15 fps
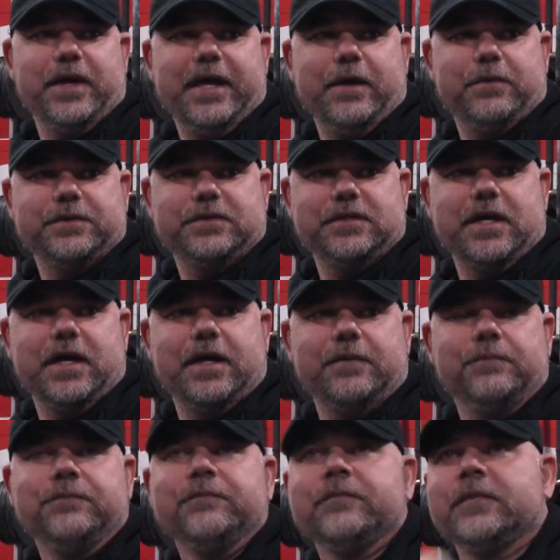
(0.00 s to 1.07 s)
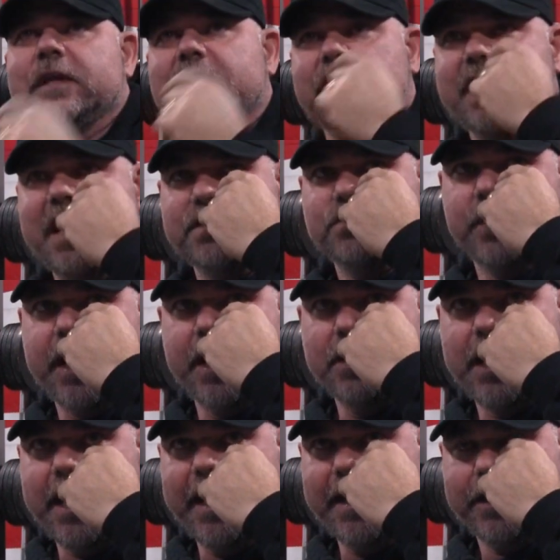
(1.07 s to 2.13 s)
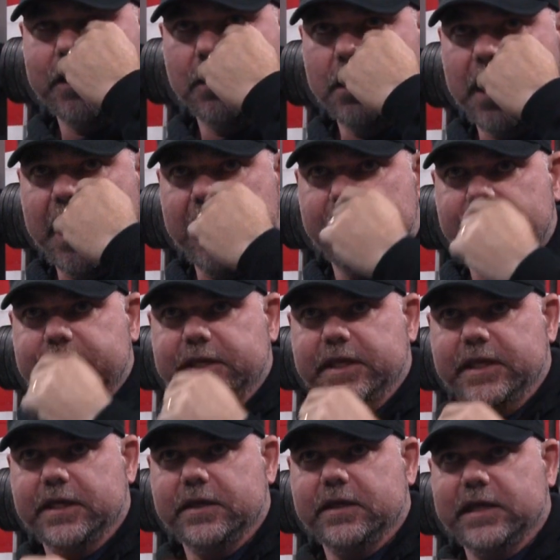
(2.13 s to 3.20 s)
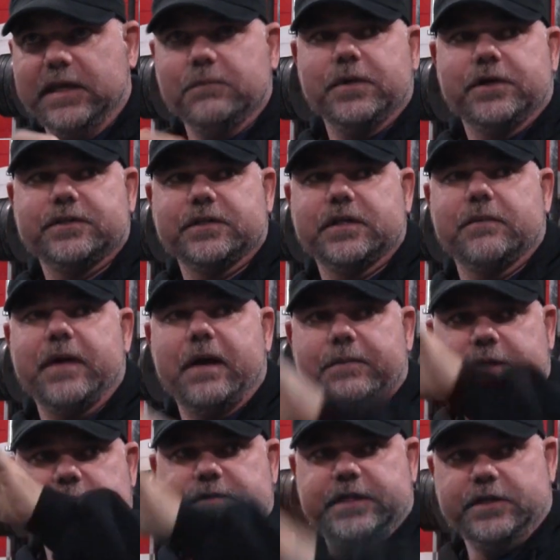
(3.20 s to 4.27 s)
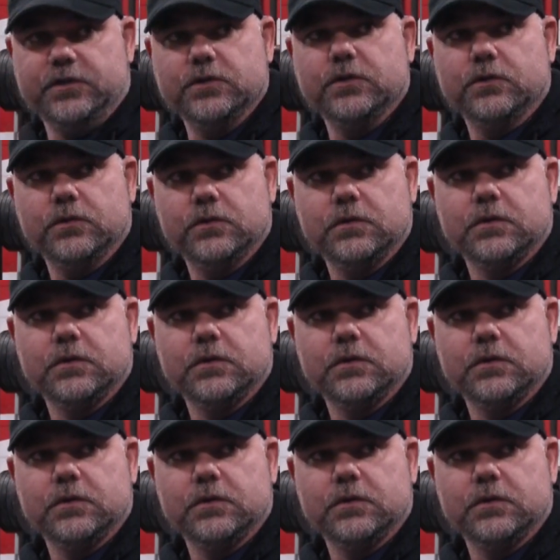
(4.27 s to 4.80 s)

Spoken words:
the way it was done. And that's why I like a lot of the ebooks that come out, because they do